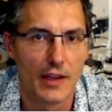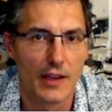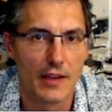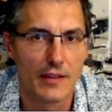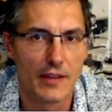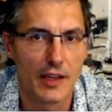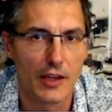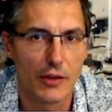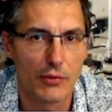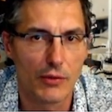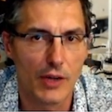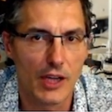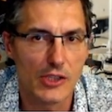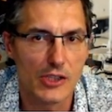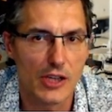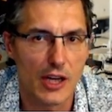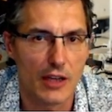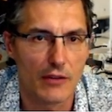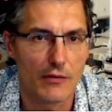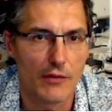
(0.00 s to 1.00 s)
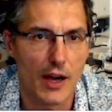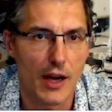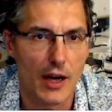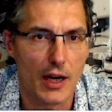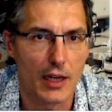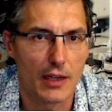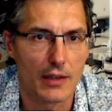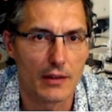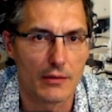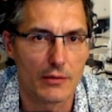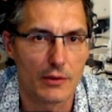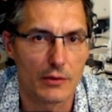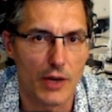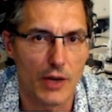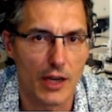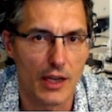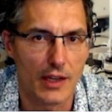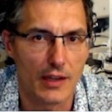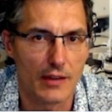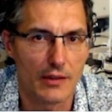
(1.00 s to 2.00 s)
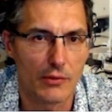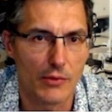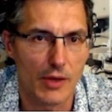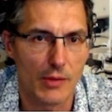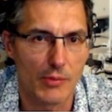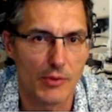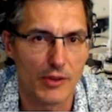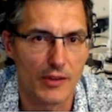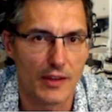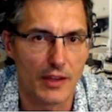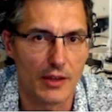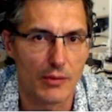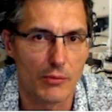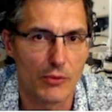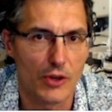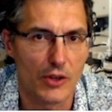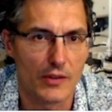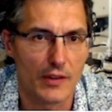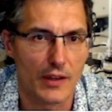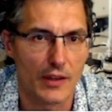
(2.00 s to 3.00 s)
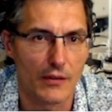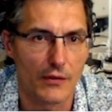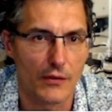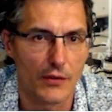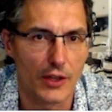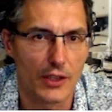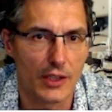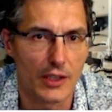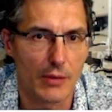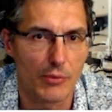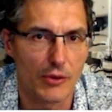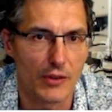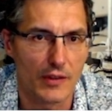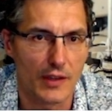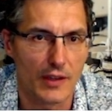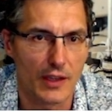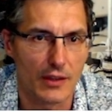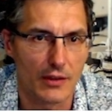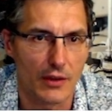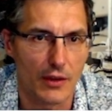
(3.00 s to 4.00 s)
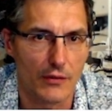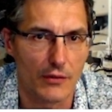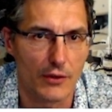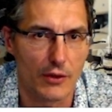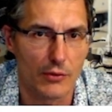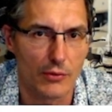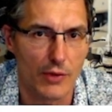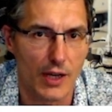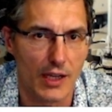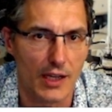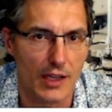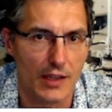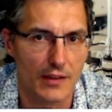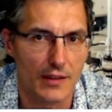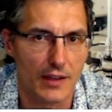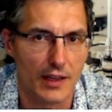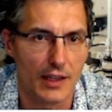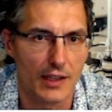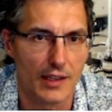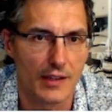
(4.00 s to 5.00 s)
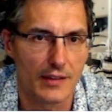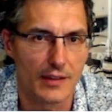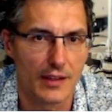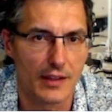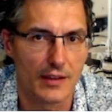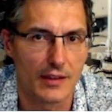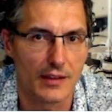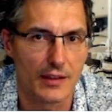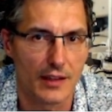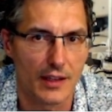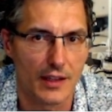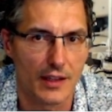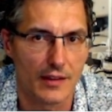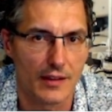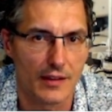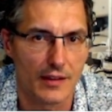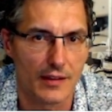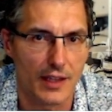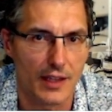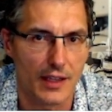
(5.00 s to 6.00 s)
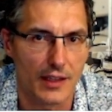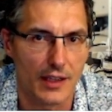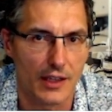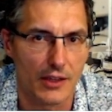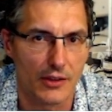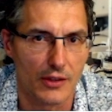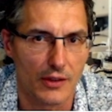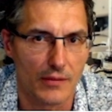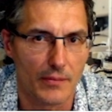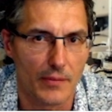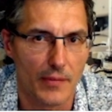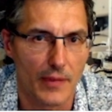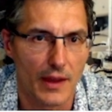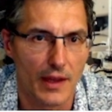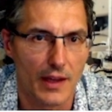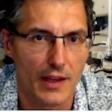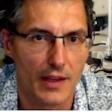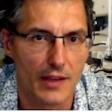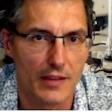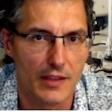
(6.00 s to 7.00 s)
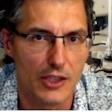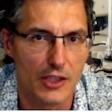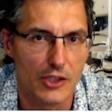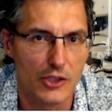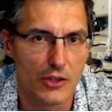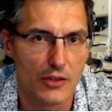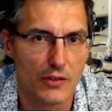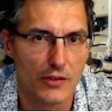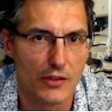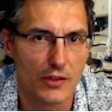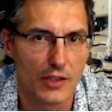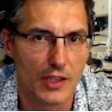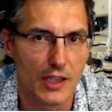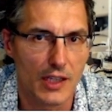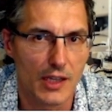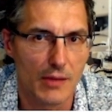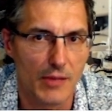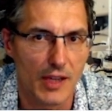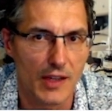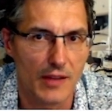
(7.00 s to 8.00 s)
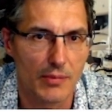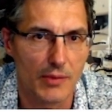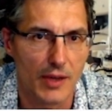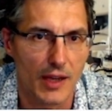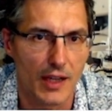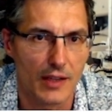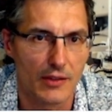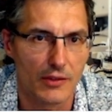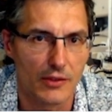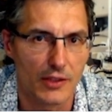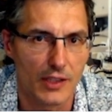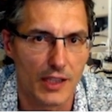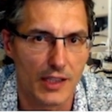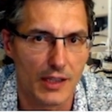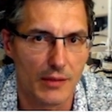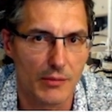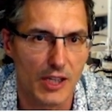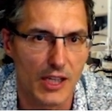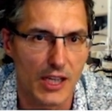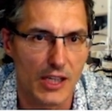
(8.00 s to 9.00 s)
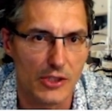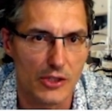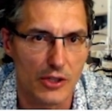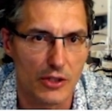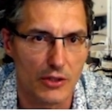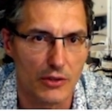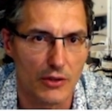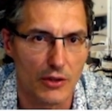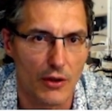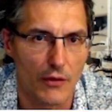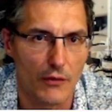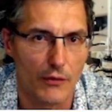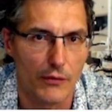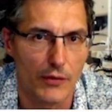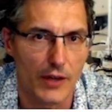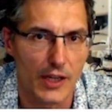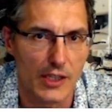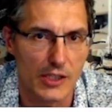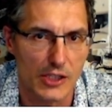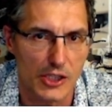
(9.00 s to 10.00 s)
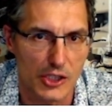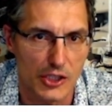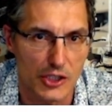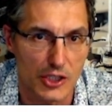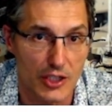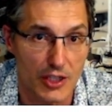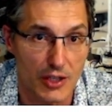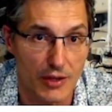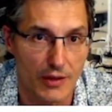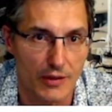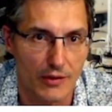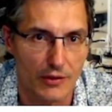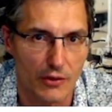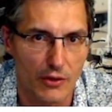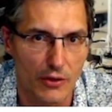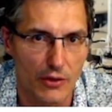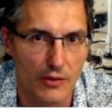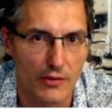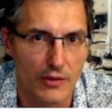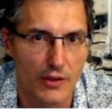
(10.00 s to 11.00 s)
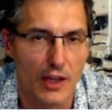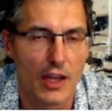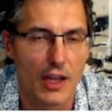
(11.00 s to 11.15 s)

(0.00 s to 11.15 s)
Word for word: These rich and varied trainings represent more than 30% of the trainings listed in this catalogue. They show the dynamism and the determination of French engineering schools